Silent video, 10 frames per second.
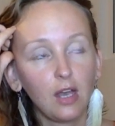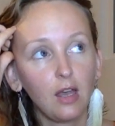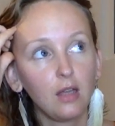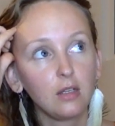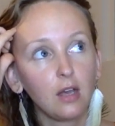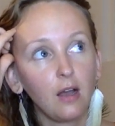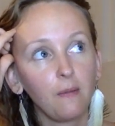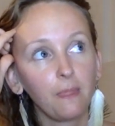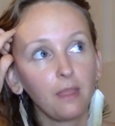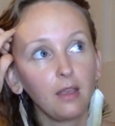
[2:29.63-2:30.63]
And
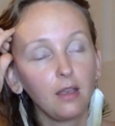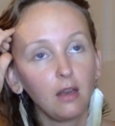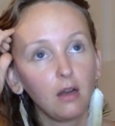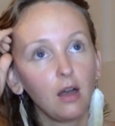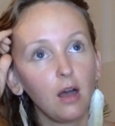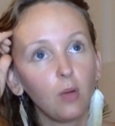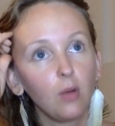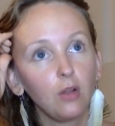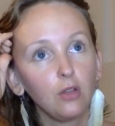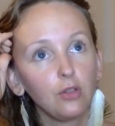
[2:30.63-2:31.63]
here, how
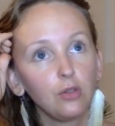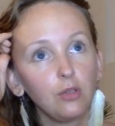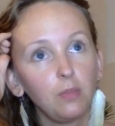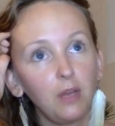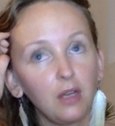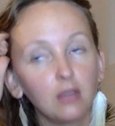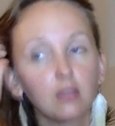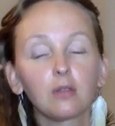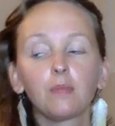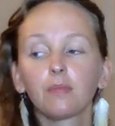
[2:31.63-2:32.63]
well you do depends,